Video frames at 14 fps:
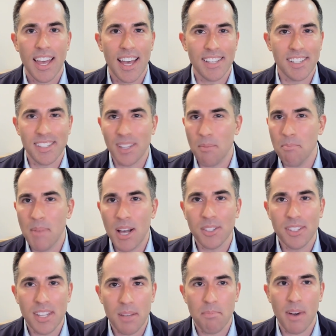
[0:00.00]
as it's a
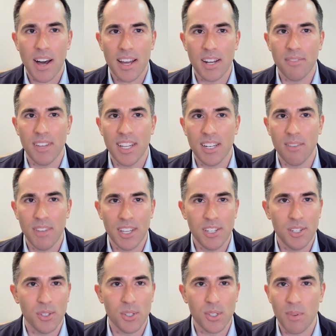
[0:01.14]
melting pot of
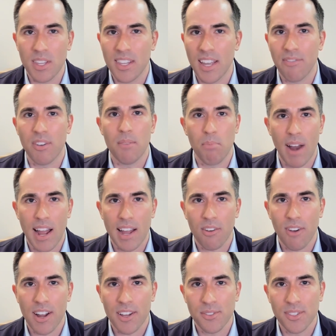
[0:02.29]
individuals with different
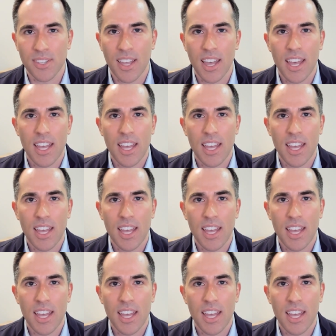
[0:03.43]
backgrounds